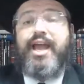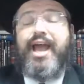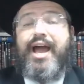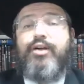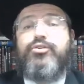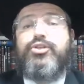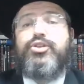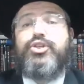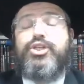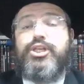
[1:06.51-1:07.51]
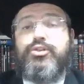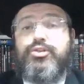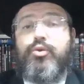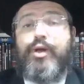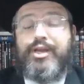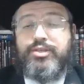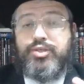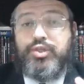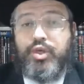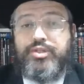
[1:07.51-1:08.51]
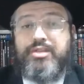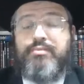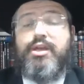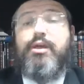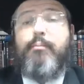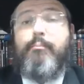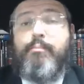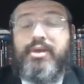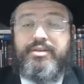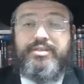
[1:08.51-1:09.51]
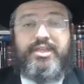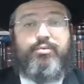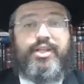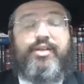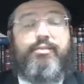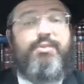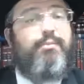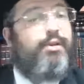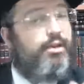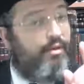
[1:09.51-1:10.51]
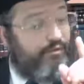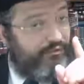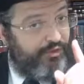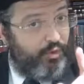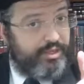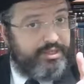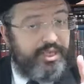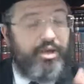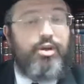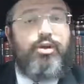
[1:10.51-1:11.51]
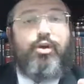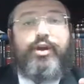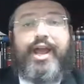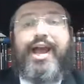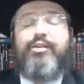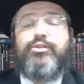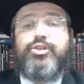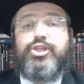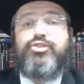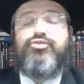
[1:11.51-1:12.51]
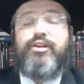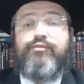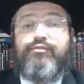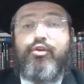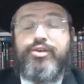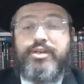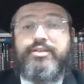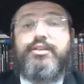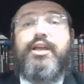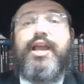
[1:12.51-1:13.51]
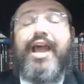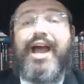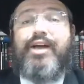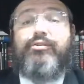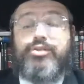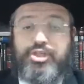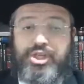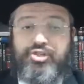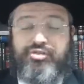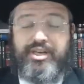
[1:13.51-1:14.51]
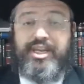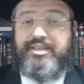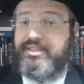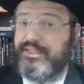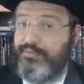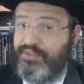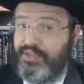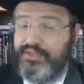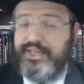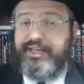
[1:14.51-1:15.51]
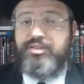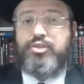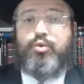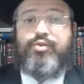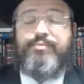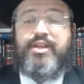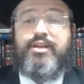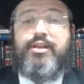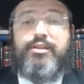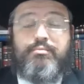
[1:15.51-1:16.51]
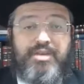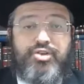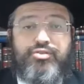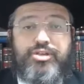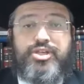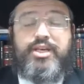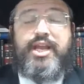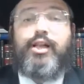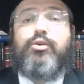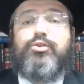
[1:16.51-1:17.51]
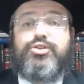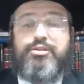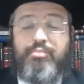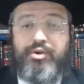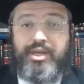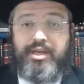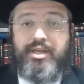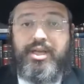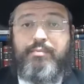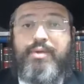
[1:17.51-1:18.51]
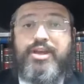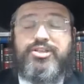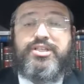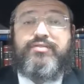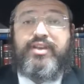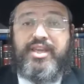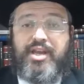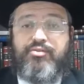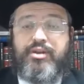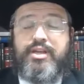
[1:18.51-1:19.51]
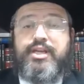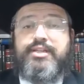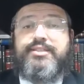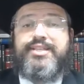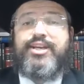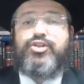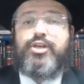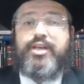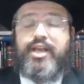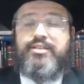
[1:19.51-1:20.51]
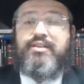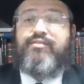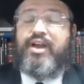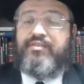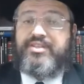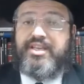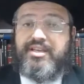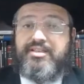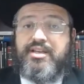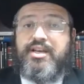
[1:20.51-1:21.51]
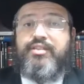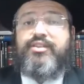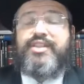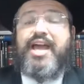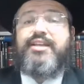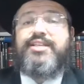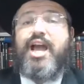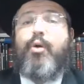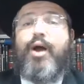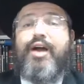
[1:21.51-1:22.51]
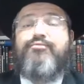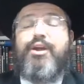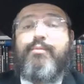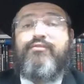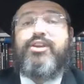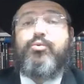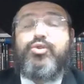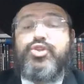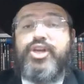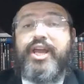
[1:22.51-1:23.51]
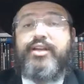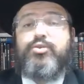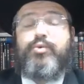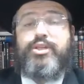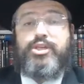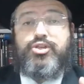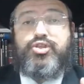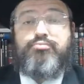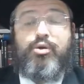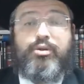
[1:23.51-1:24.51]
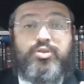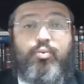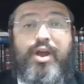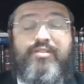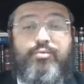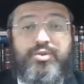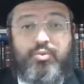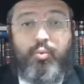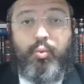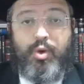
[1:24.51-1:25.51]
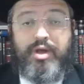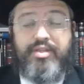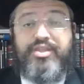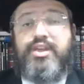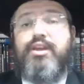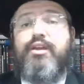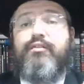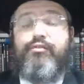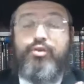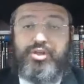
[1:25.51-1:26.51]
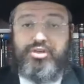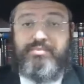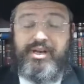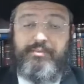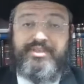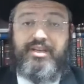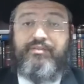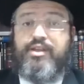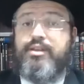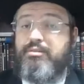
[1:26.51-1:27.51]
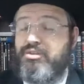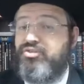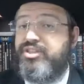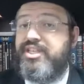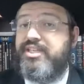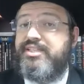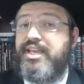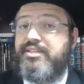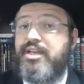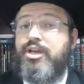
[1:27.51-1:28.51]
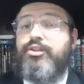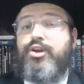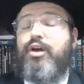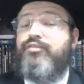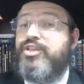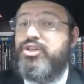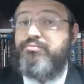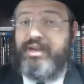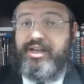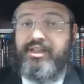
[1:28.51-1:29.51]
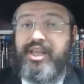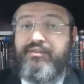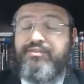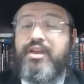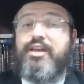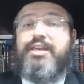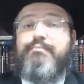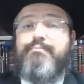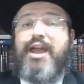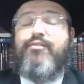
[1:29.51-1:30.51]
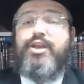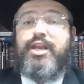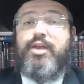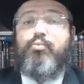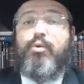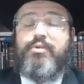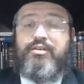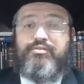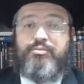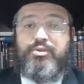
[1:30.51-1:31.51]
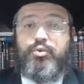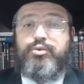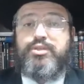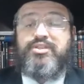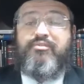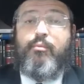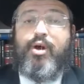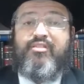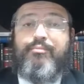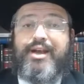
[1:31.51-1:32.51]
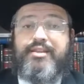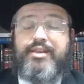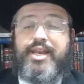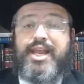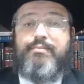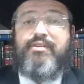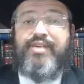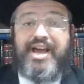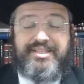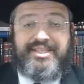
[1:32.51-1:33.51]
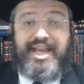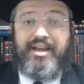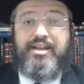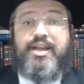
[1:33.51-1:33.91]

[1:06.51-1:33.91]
How does she do chasodim, mercy with other people, focusing on how does she treat foreigners, how does she treat guests? Second story, the Midrash in Yalkut Shimoni, in Pashas Vayera, in section 95 says, that that is how Avram Avinu checked whether Yishmael's wife was worthy for Yishmael himself. The Midrash there says that after Ishmael left, he married a woman from the daughters of Moab by the name of Asya.